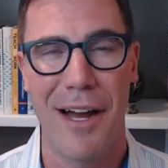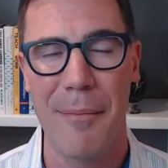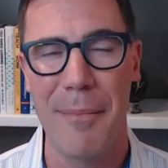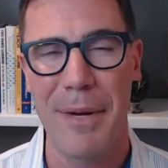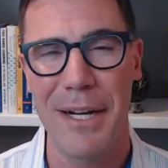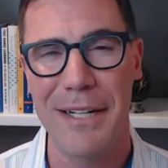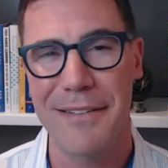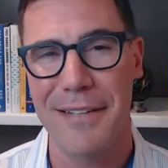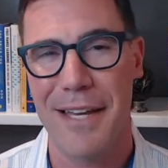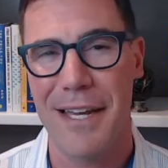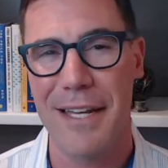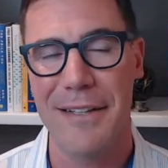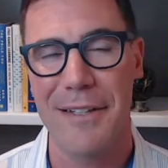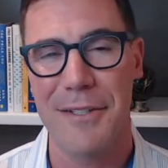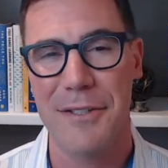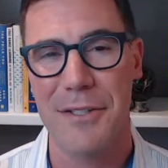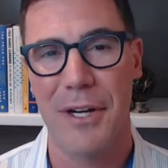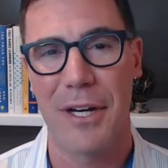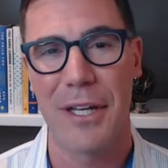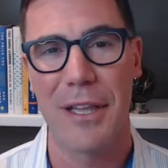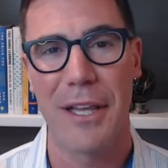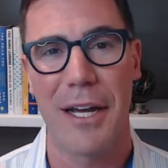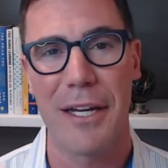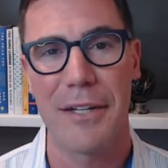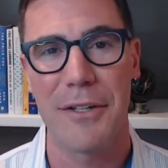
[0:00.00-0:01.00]
I'm going to take this
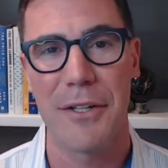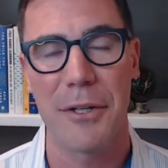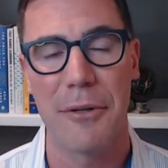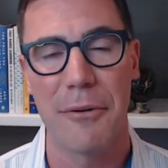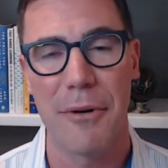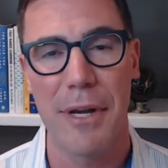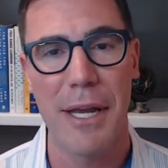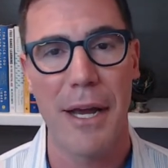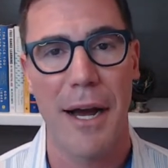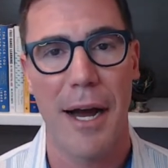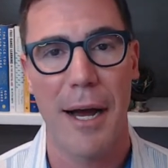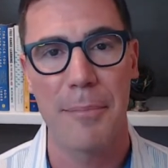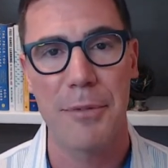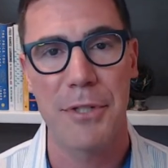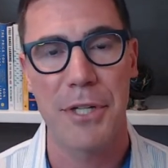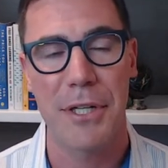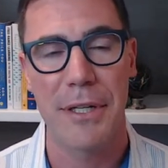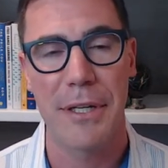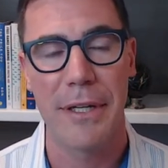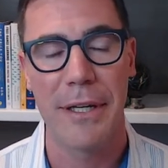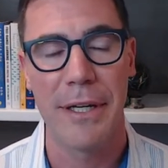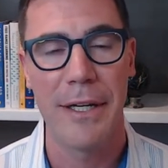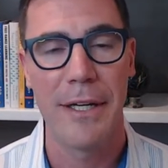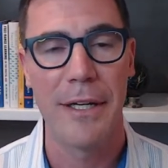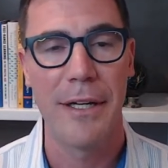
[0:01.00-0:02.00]
online degree
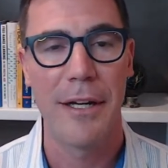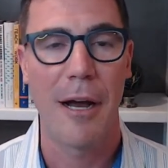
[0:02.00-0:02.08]
option.